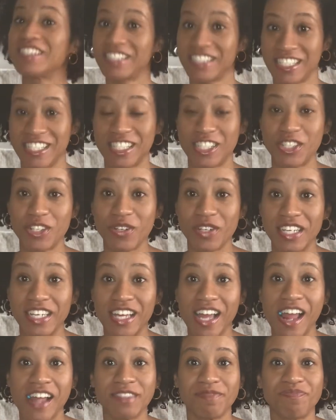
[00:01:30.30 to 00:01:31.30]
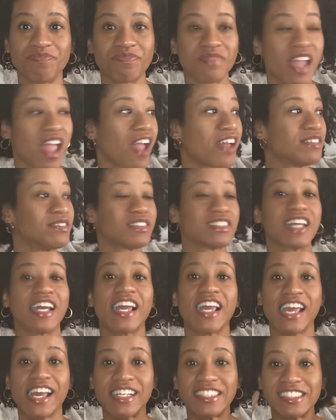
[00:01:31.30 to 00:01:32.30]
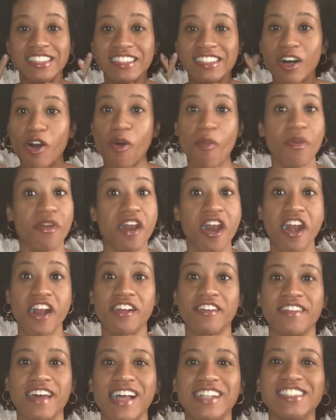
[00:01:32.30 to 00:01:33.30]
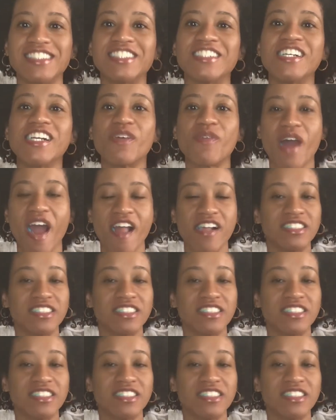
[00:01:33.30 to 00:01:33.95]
just joking, kids. I hope you didn't hear that. So anyway.